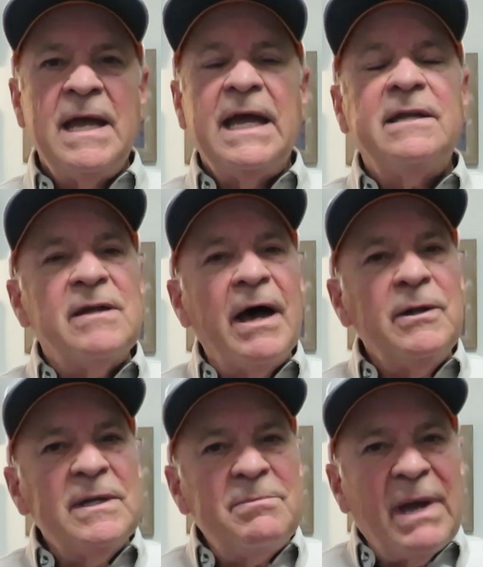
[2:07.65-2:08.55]
It not
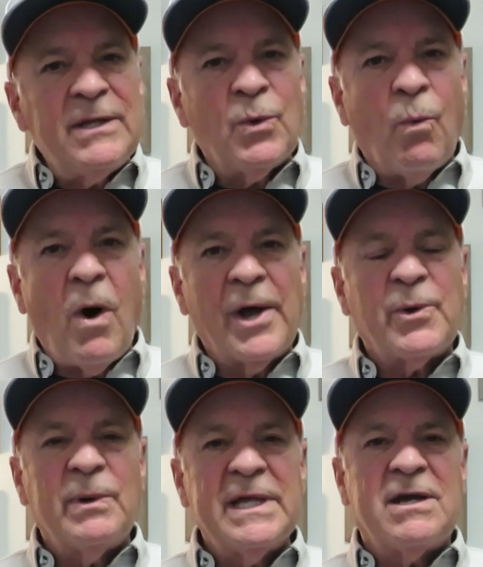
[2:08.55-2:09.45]
only made the
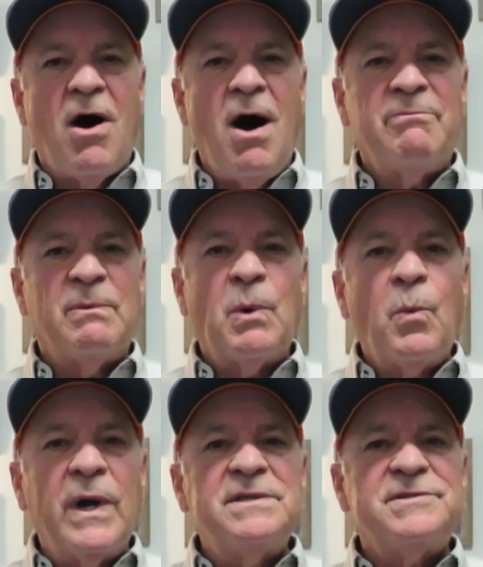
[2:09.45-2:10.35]
water really calm from a
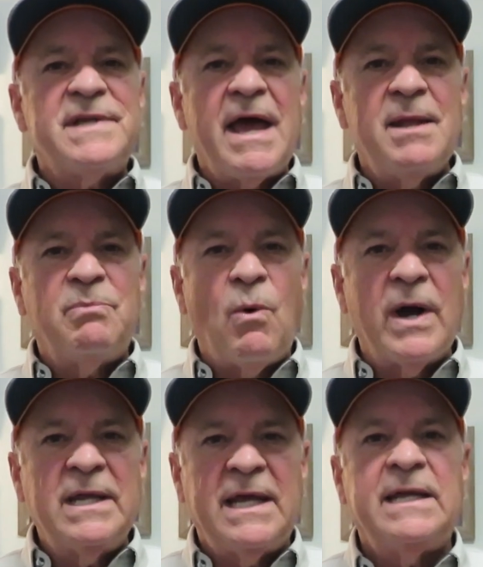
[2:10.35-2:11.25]
wind standpoint,